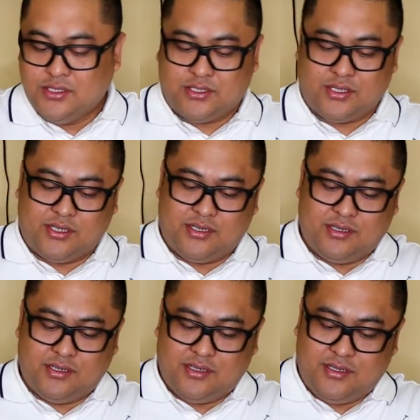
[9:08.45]
So,
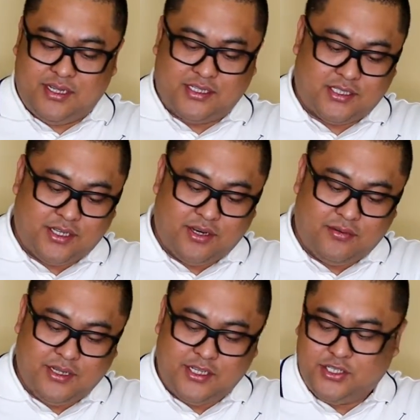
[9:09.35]
let's
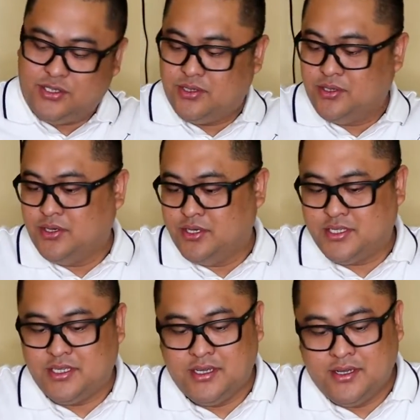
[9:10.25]
go with the
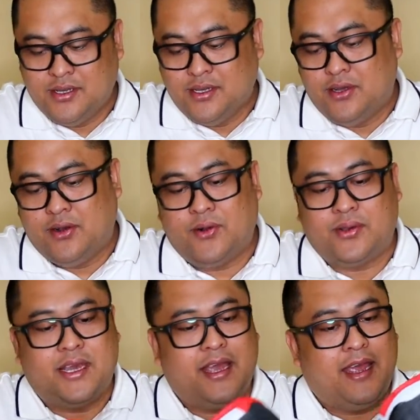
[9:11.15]
shoes.
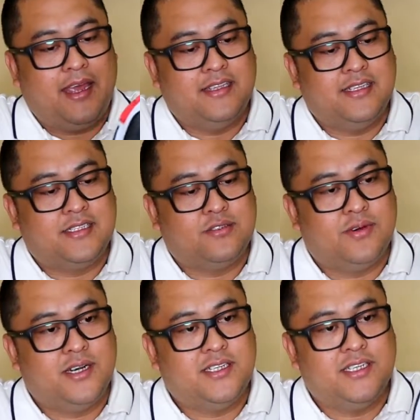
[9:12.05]
Okay, this
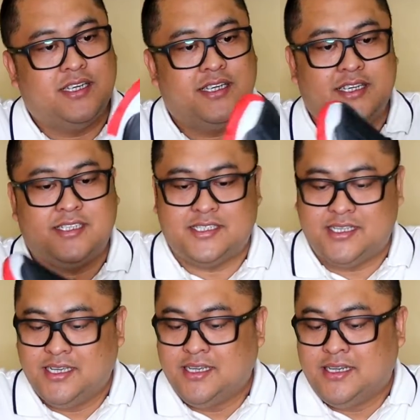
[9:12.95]
one
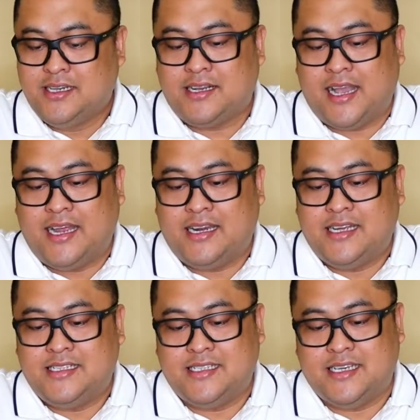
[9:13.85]
is
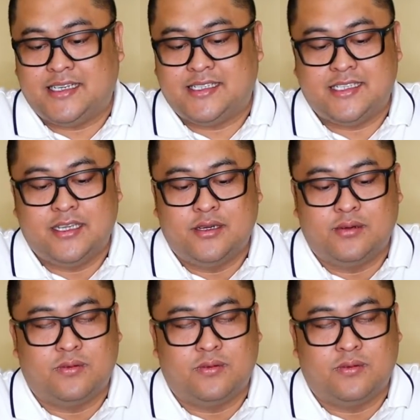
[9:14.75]
Kyrie 6.